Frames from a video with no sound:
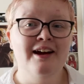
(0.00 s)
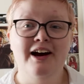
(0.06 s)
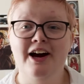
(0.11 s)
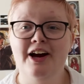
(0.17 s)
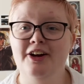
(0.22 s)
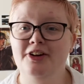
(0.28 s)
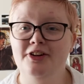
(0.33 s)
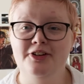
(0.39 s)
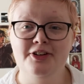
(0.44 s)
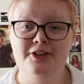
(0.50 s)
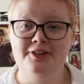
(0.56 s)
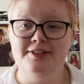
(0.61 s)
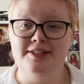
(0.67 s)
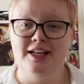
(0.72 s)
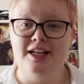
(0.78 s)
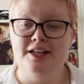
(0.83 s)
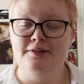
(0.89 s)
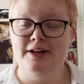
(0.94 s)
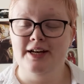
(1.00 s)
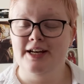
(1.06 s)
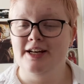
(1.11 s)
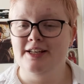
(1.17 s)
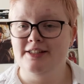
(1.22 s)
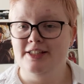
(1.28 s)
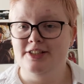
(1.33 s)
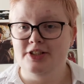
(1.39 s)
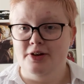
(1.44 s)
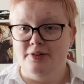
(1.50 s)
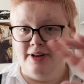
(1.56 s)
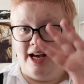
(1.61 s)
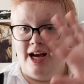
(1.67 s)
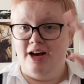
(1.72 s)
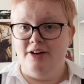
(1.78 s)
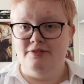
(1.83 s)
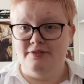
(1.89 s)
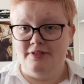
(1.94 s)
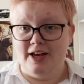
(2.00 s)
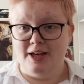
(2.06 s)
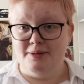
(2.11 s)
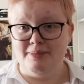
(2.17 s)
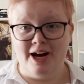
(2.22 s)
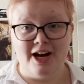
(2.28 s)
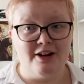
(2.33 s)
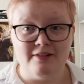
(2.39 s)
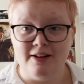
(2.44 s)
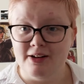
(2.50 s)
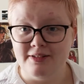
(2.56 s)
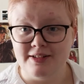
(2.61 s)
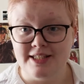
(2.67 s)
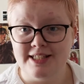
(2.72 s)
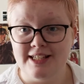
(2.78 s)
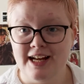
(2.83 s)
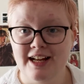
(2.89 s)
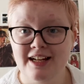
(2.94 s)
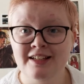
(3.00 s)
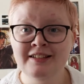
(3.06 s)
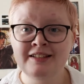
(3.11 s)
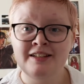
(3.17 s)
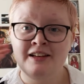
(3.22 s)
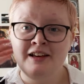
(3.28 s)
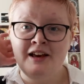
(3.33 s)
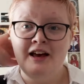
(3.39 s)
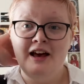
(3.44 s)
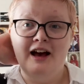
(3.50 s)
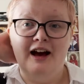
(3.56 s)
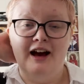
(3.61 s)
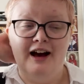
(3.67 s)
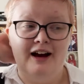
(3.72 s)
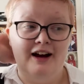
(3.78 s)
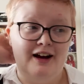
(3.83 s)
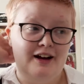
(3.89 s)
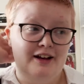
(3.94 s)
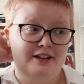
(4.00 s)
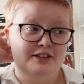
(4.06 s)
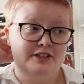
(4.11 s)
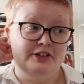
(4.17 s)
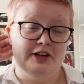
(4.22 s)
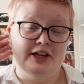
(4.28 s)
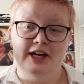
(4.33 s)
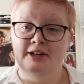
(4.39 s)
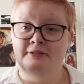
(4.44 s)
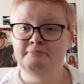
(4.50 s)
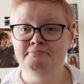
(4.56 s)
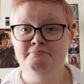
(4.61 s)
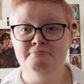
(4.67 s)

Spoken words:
I couldn't use it anyway because I don't have a background stand. So yeah.